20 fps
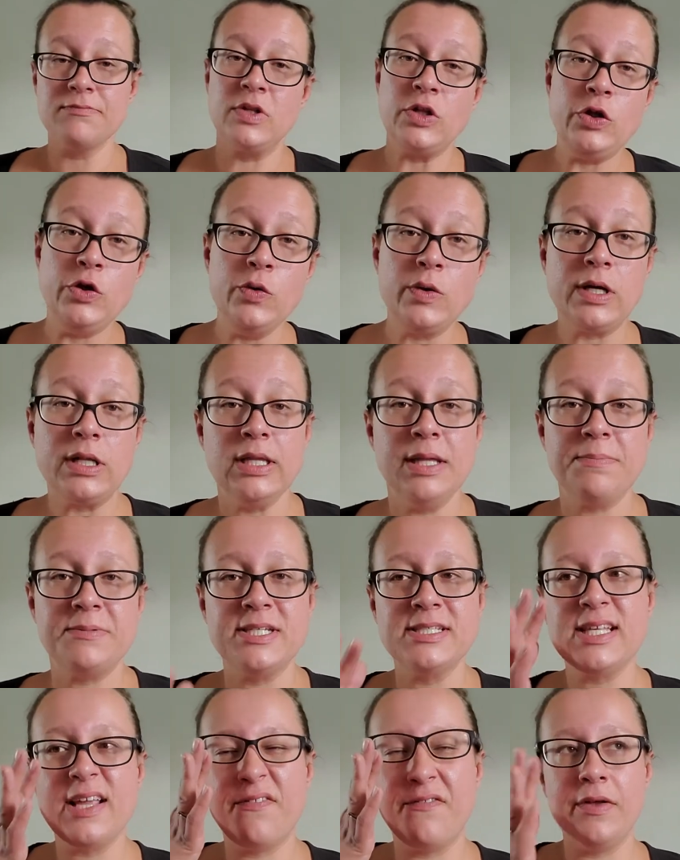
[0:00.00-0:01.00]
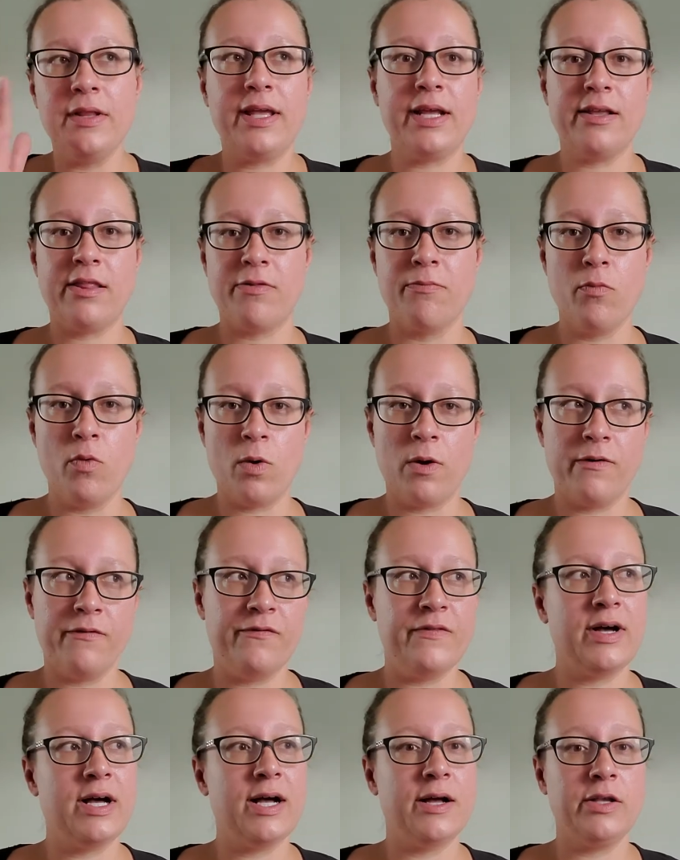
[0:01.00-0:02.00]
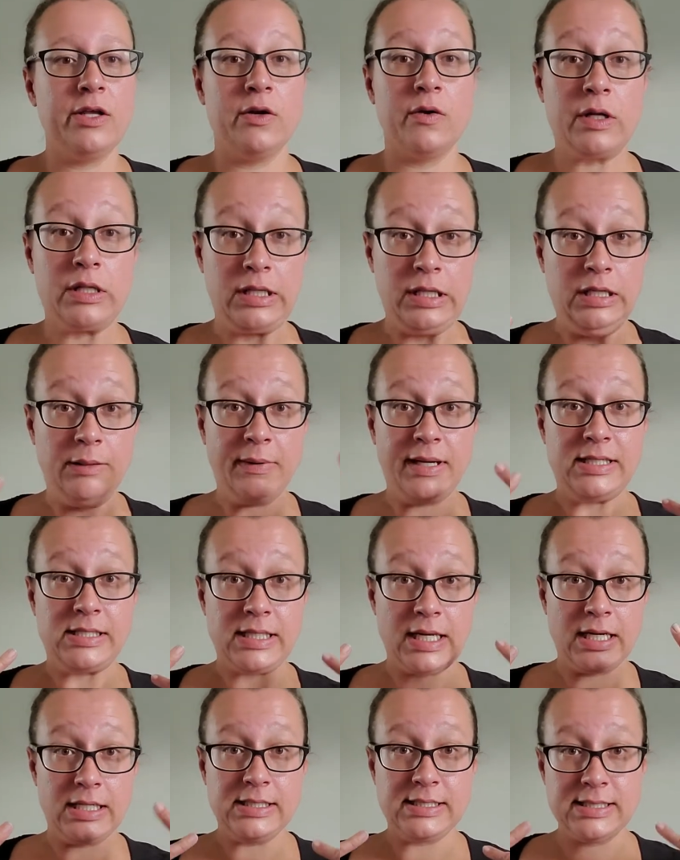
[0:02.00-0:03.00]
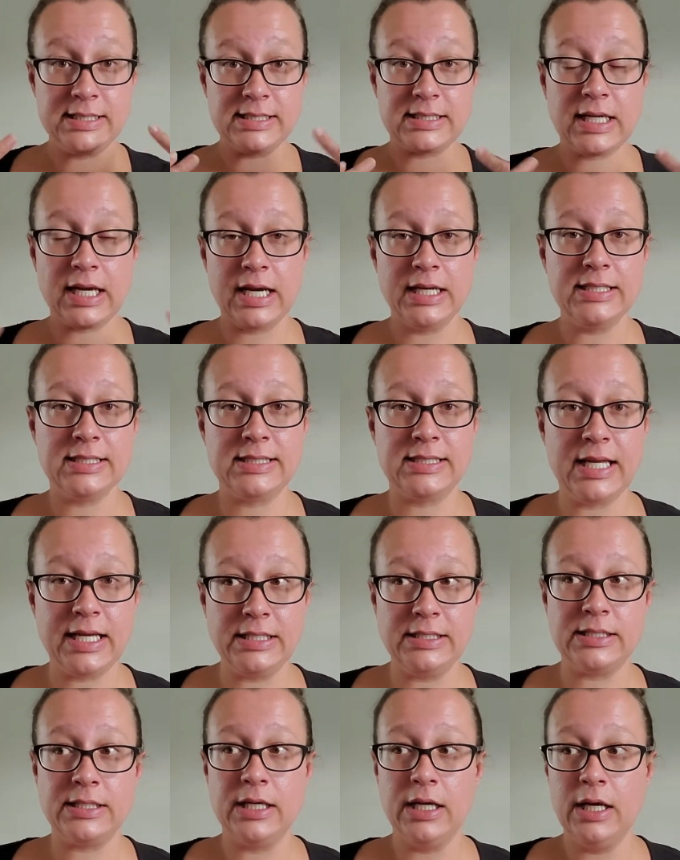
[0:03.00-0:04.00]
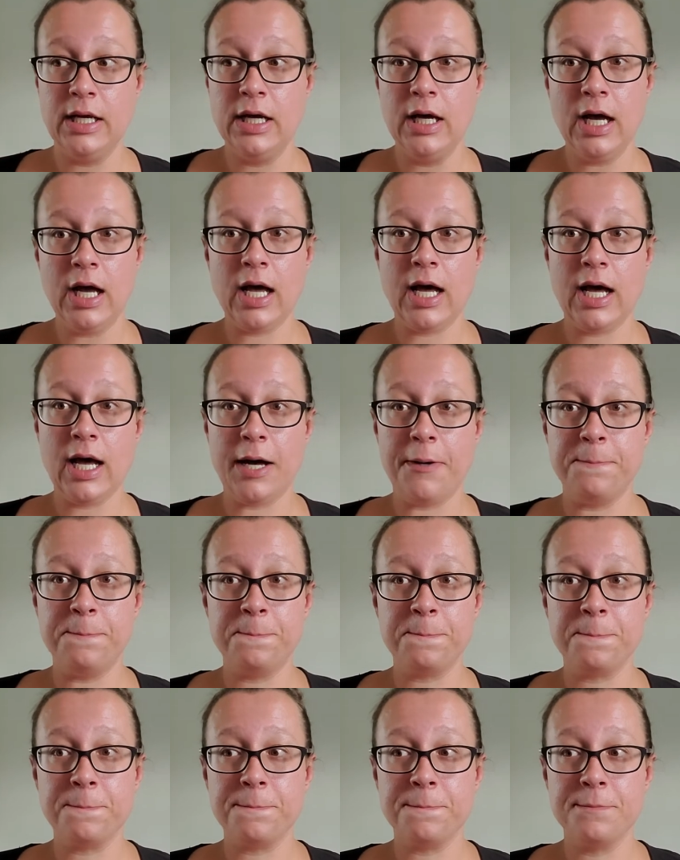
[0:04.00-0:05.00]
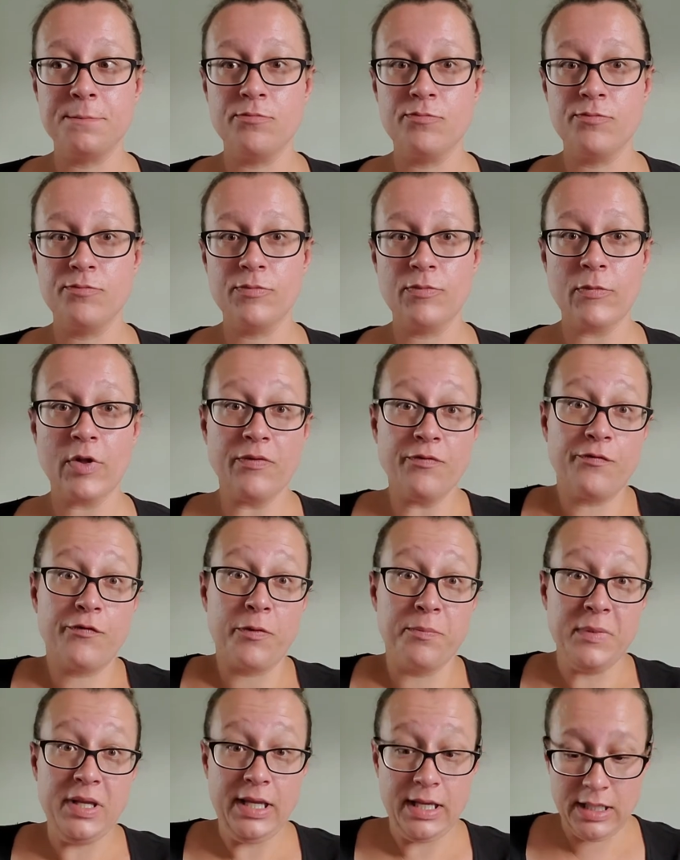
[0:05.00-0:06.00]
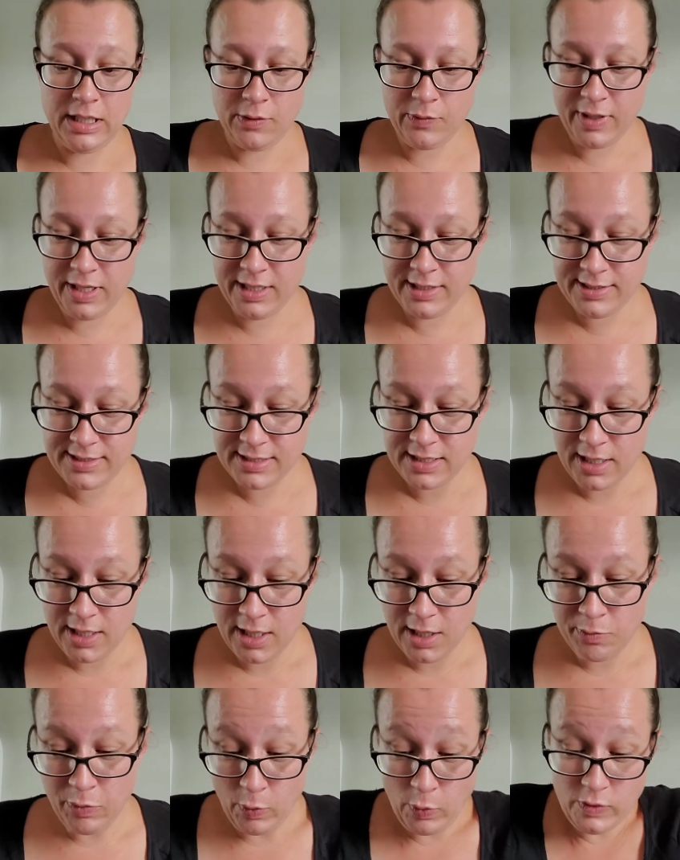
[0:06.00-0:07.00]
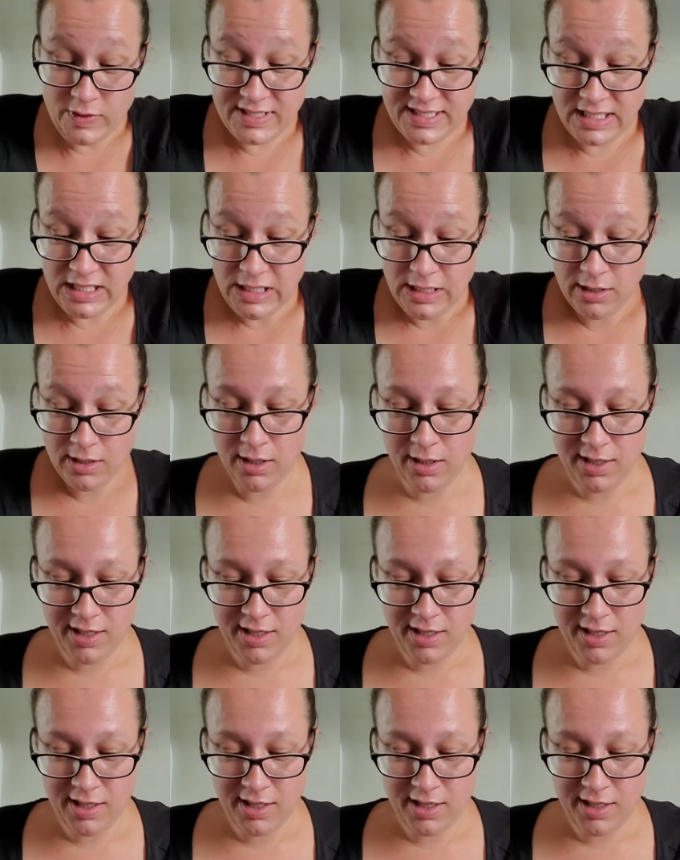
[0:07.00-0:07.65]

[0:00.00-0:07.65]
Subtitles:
eucalyptus, I feel like it's more of a, you know, clean my sinuses kind of scent, for me anyways, but we'll see.